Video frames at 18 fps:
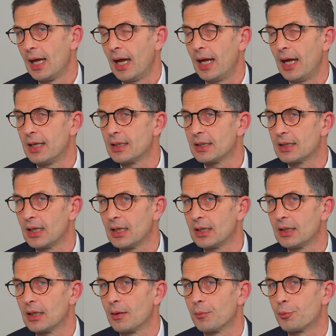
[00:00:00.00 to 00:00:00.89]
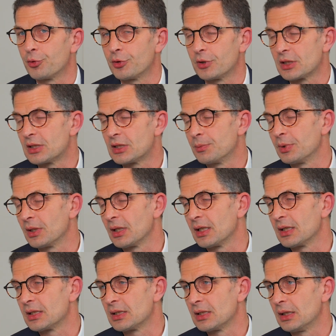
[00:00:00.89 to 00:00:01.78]
and gain
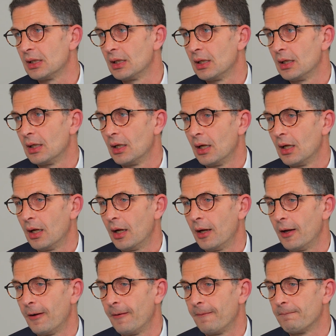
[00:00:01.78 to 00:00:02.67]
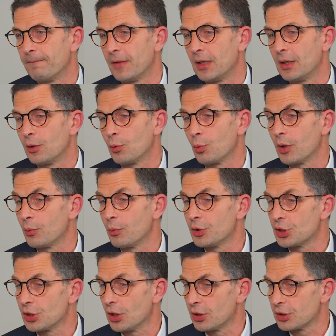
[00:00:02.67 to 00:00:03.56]
predictability in the way we
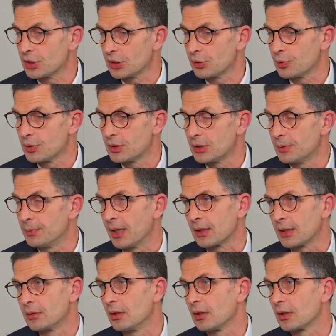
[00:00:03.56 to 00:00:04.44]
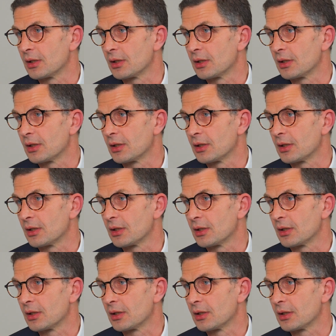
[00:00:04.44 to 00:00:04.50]
charge electricity back to our